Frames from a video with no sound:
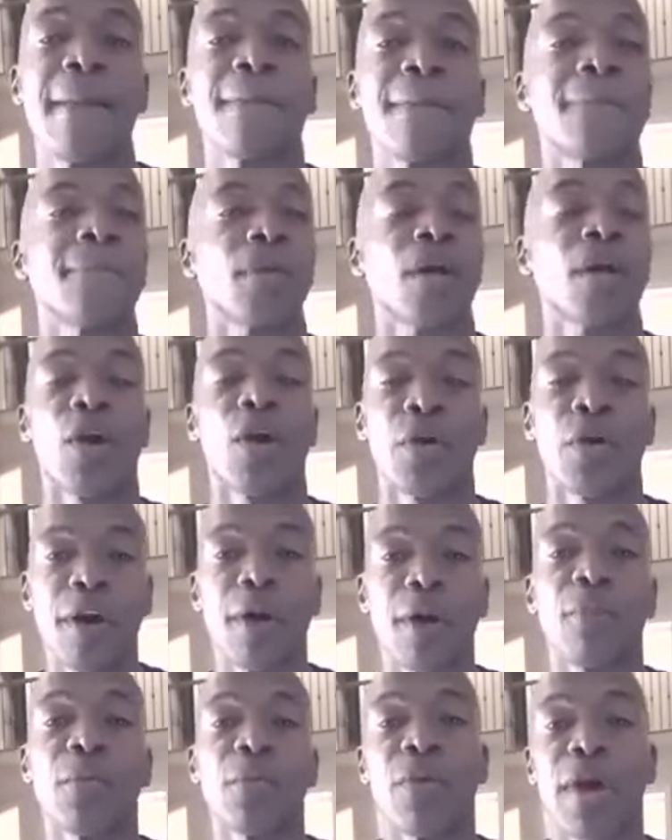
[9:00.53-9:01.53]
hurry
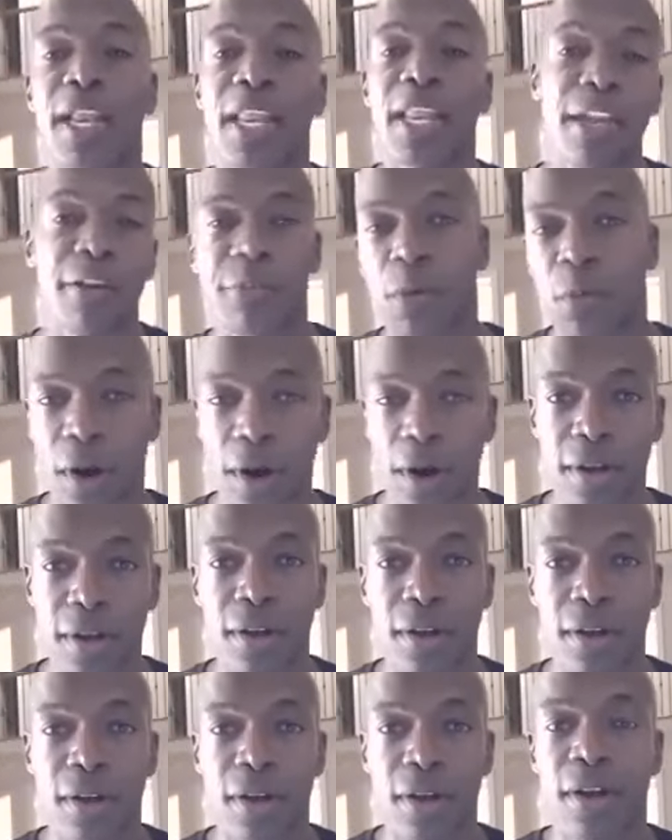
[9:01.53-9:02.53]
up, we running late for work.
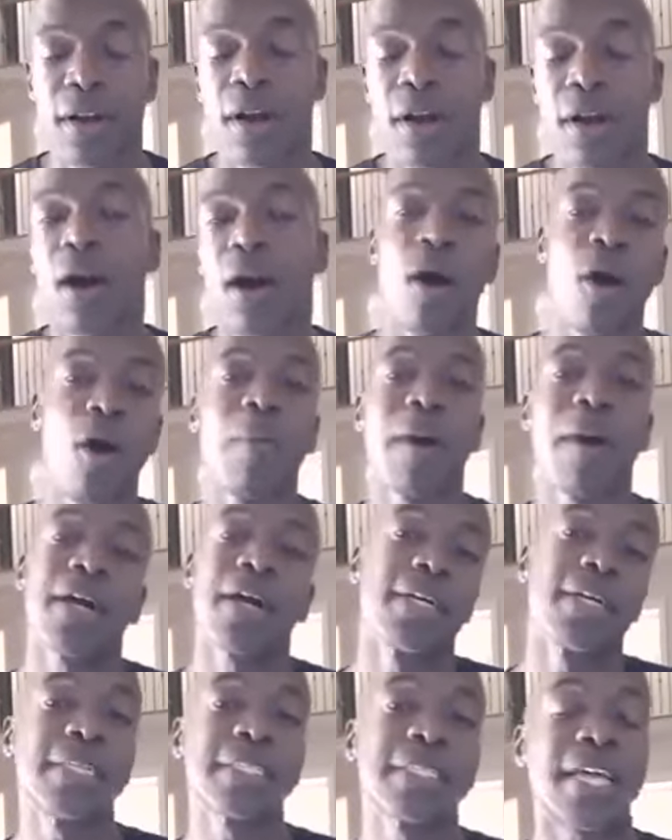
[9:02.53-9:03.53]
Oh my
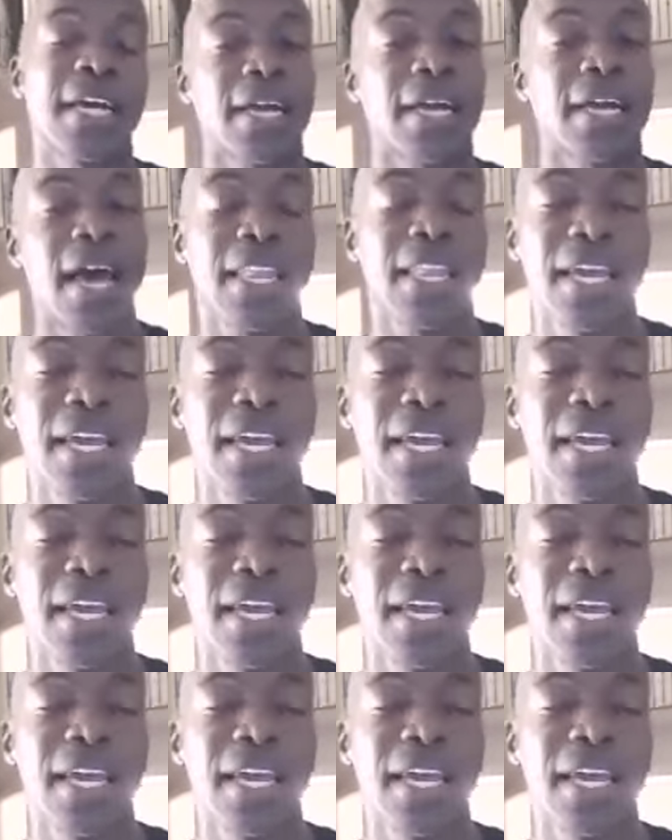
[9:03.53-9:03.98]
goodness, I got laid